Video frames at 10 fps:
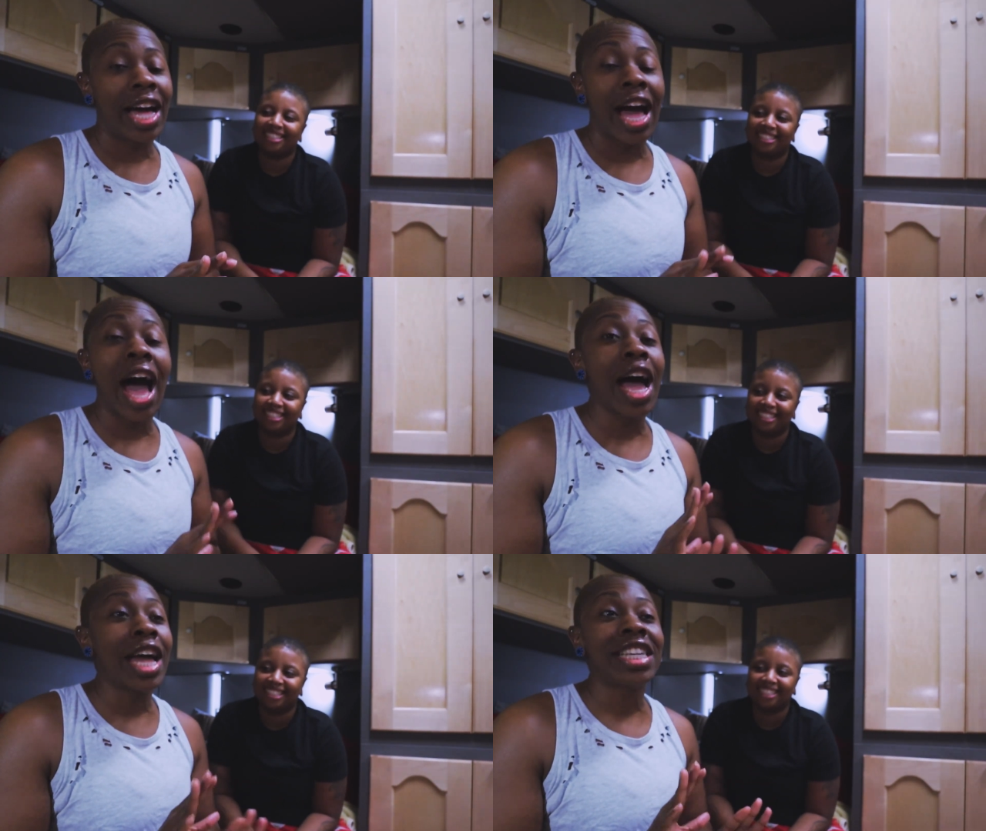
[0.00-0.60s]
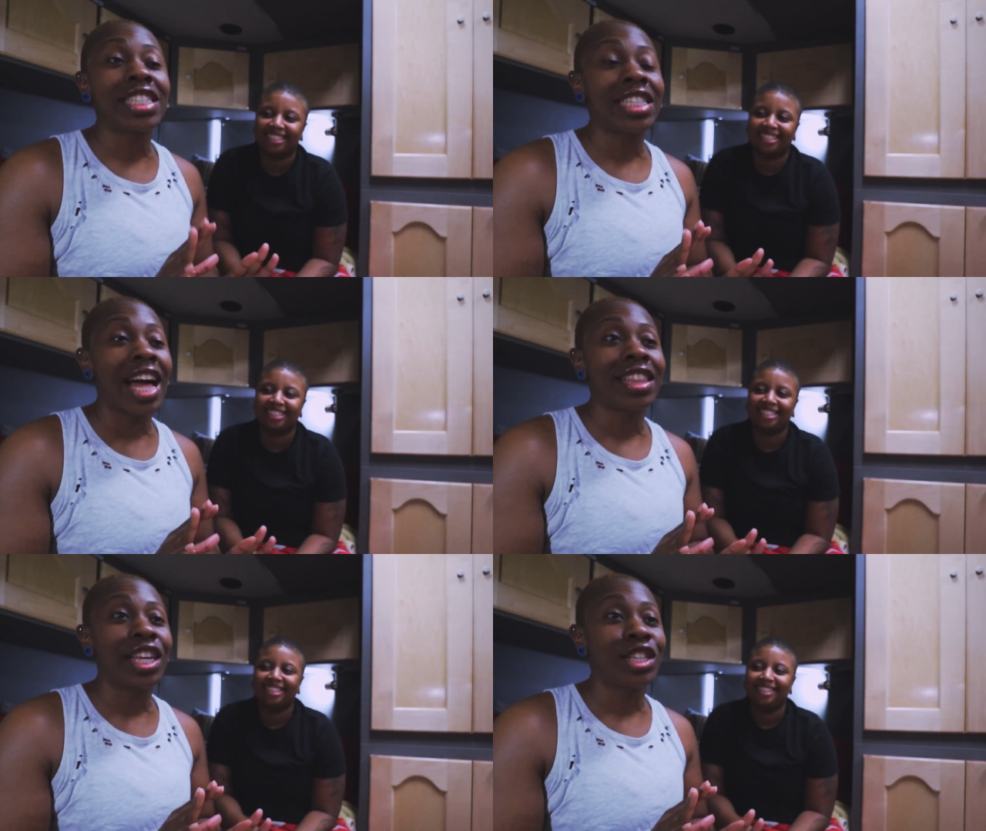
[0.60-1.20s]
Speaker 1: I. It's
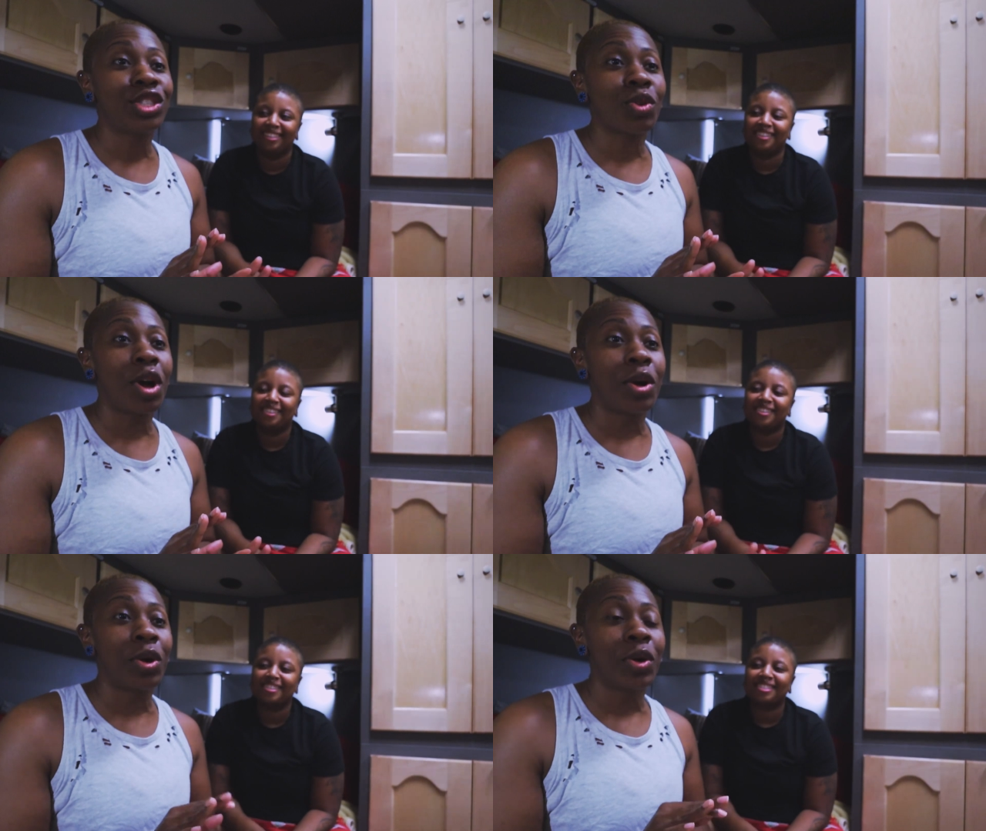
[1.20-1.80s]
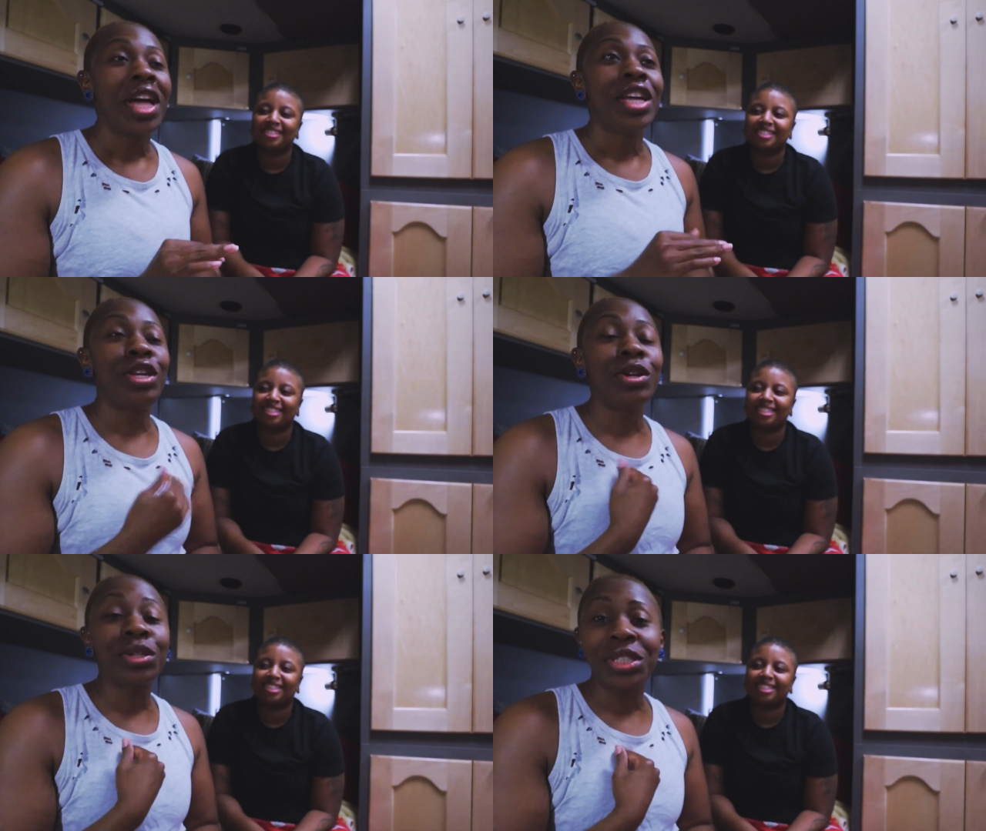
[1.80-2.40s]
not that strong.
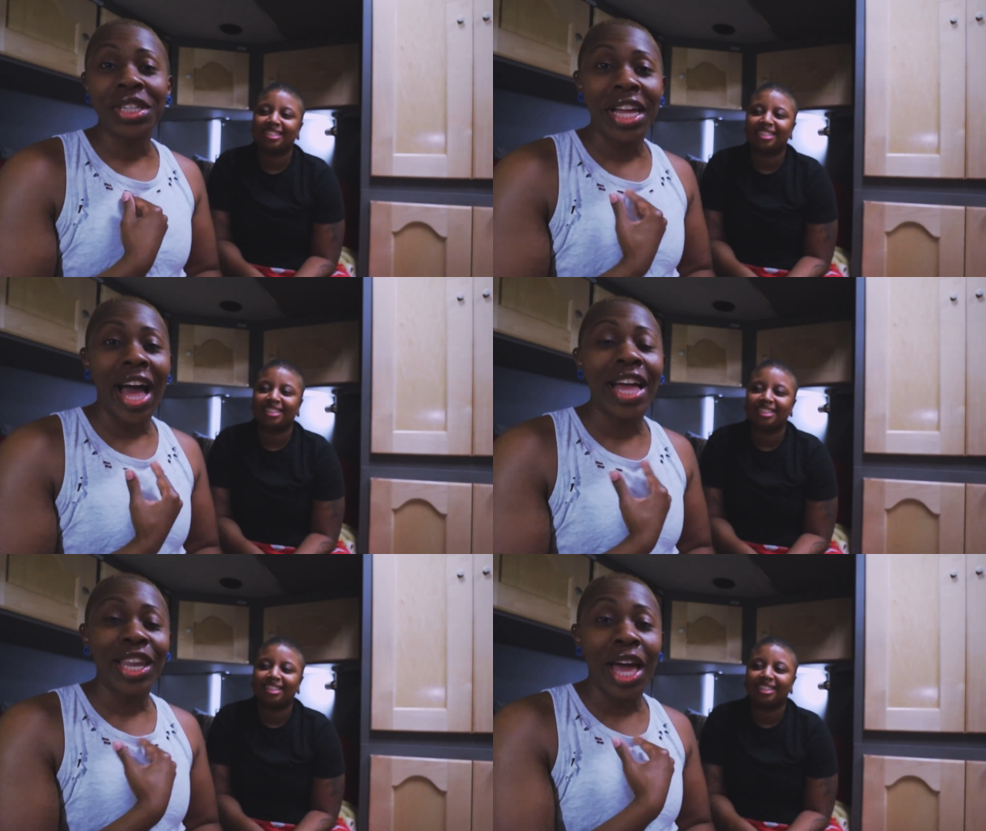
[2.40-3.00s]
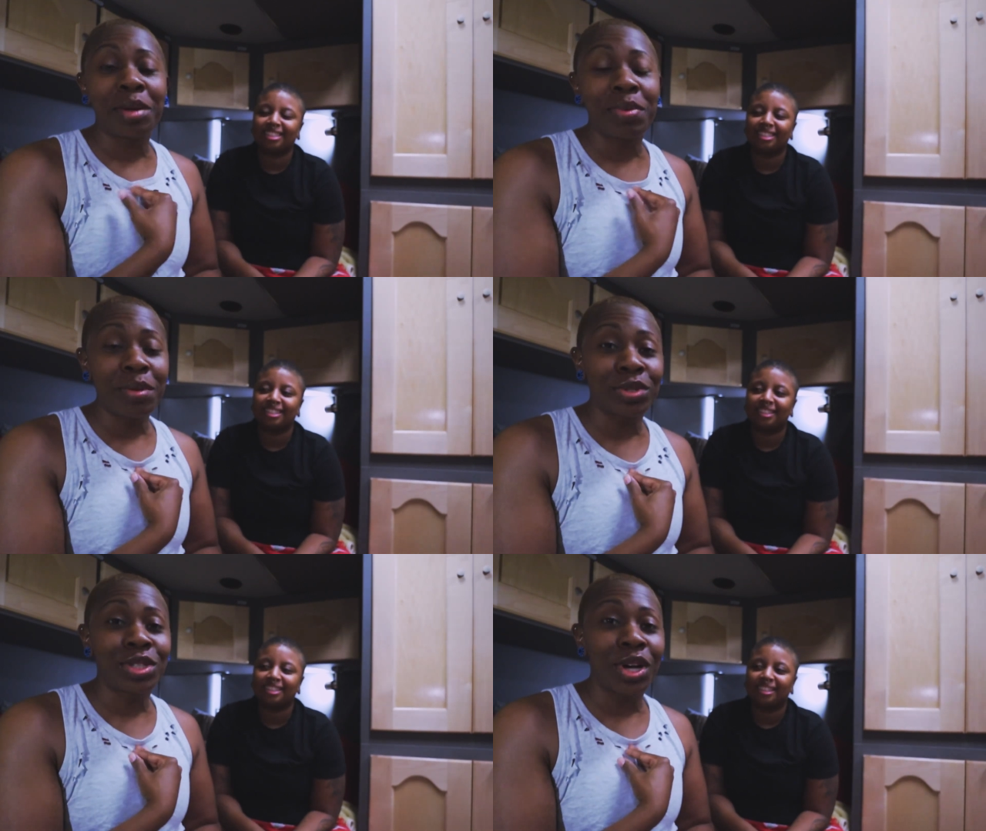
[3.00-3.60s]
Usually, I like
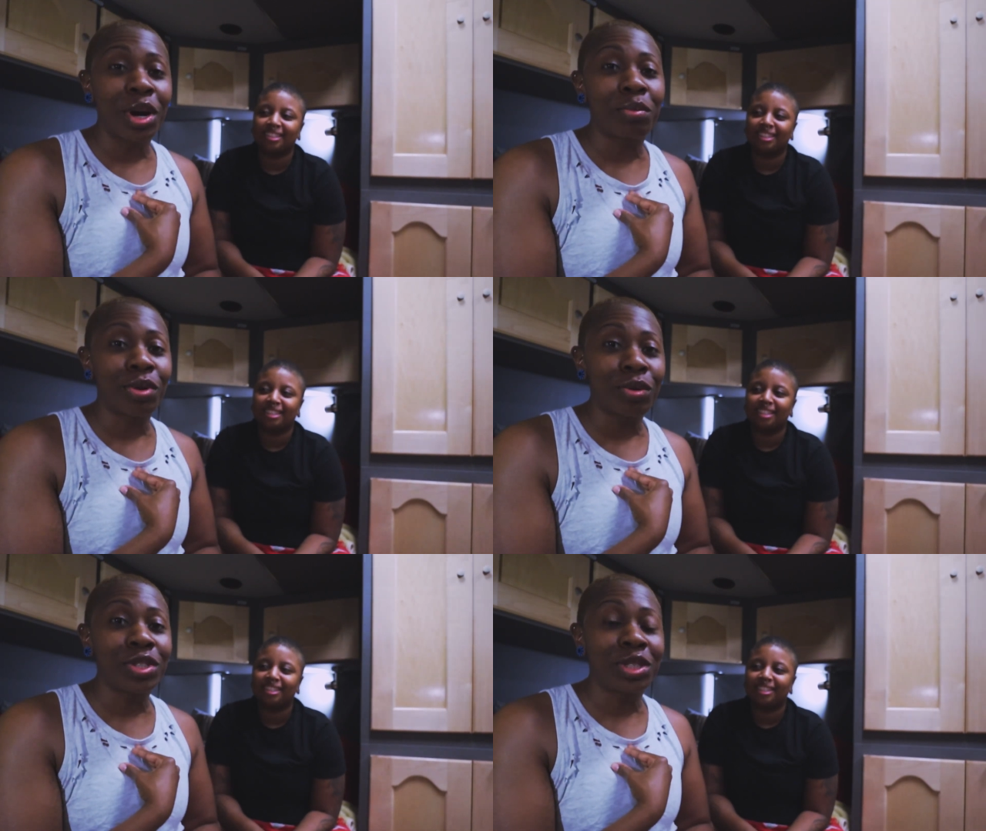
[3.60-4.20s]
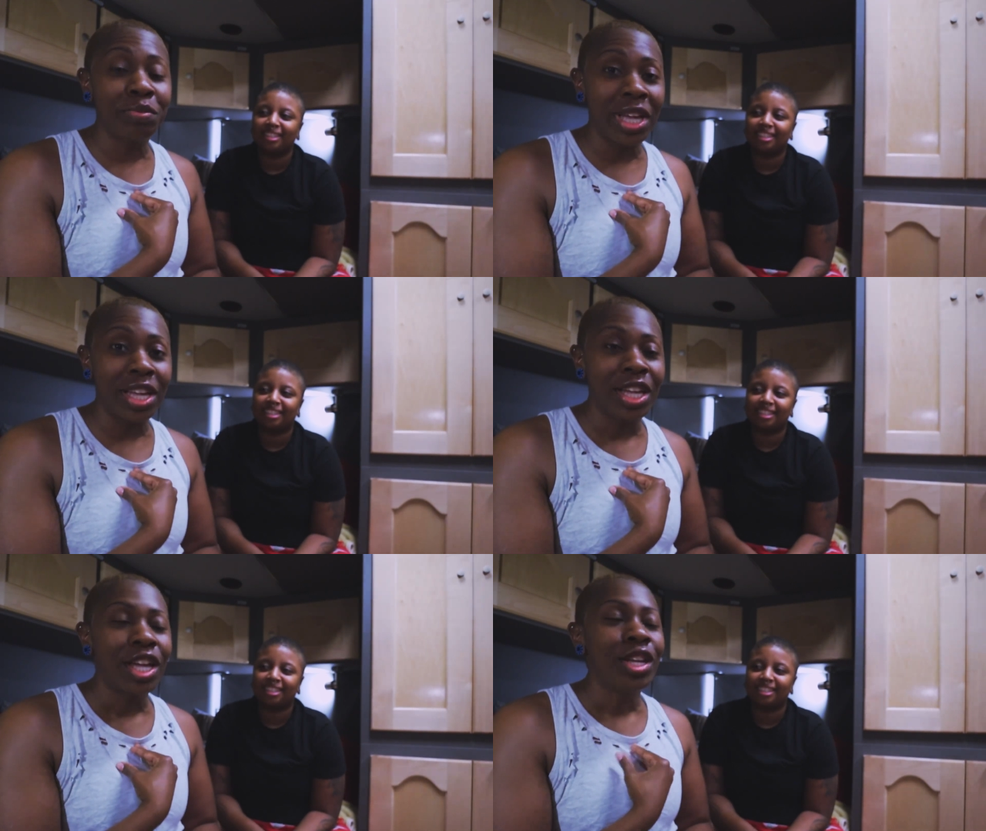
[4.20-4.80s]
people to approach
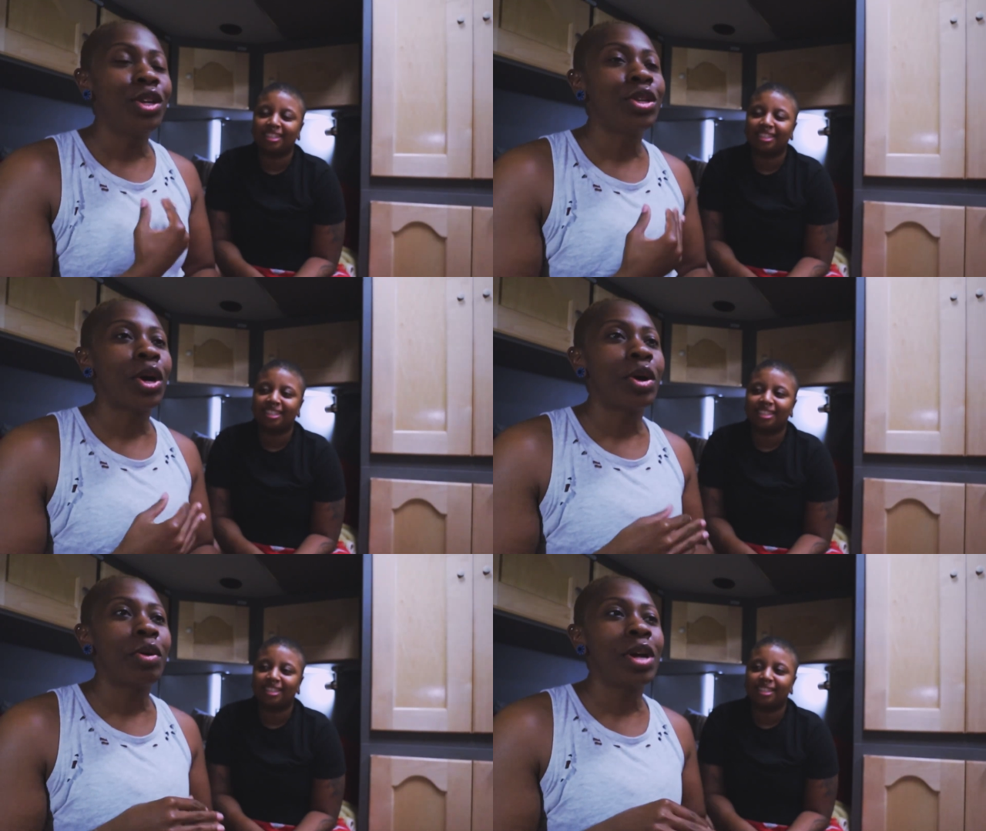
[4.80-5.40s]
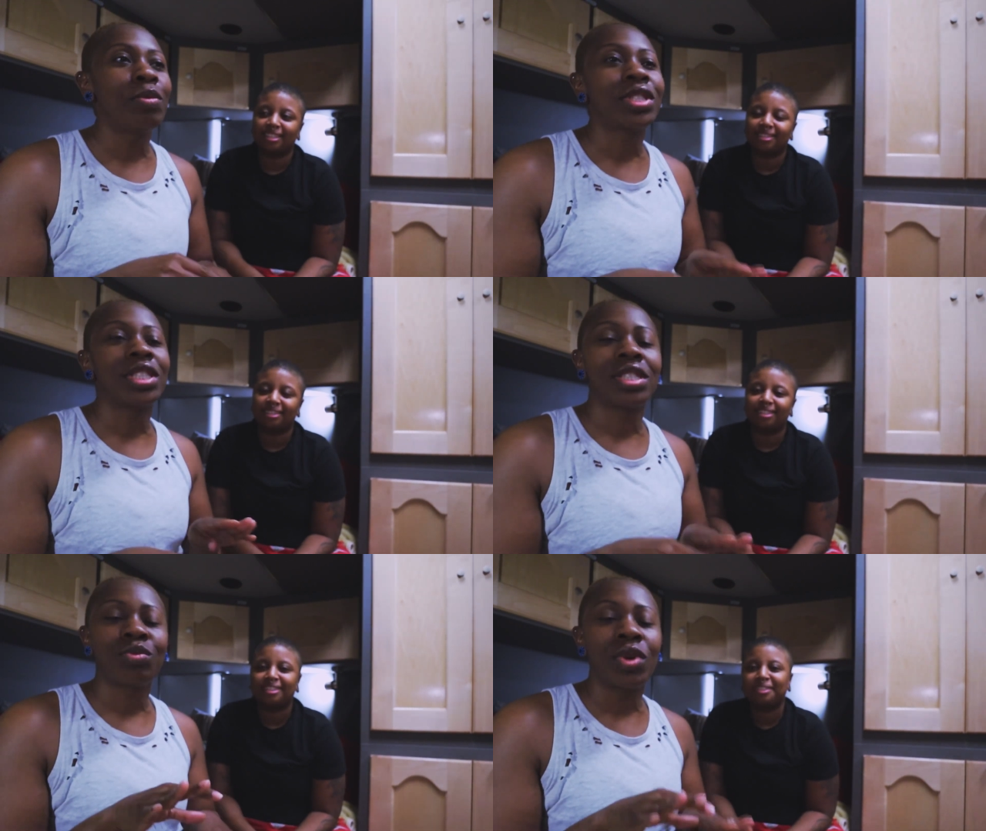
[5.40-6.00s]
me. You know, it was
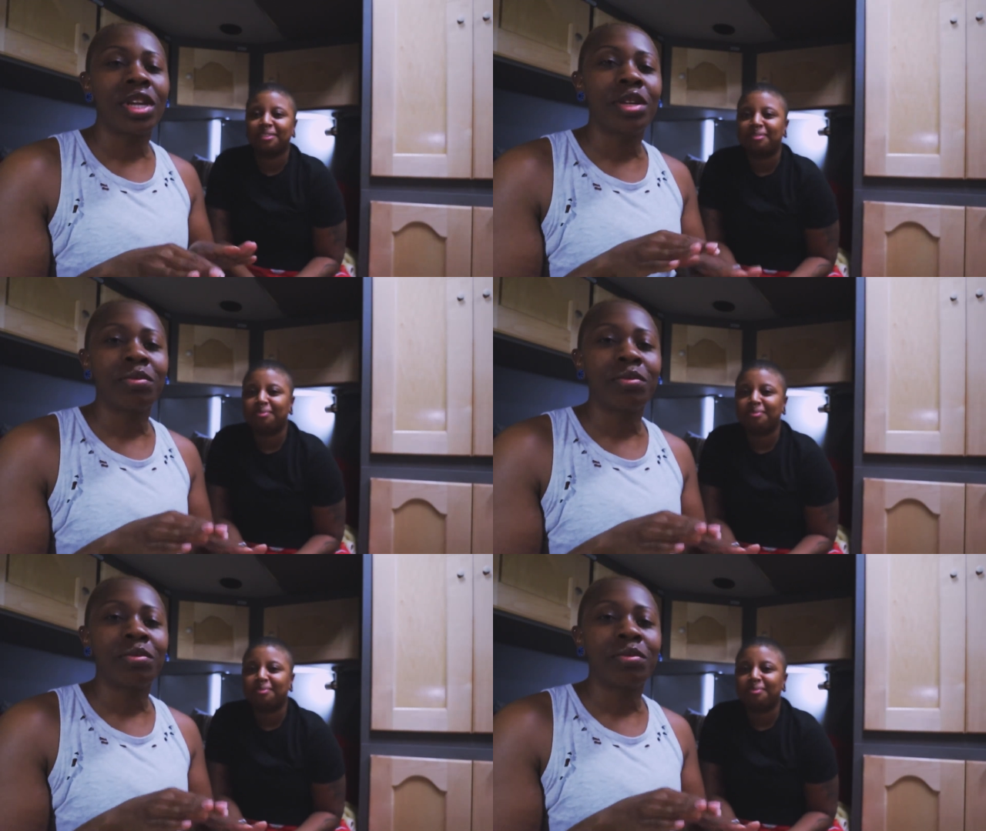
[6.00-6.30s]
just one of them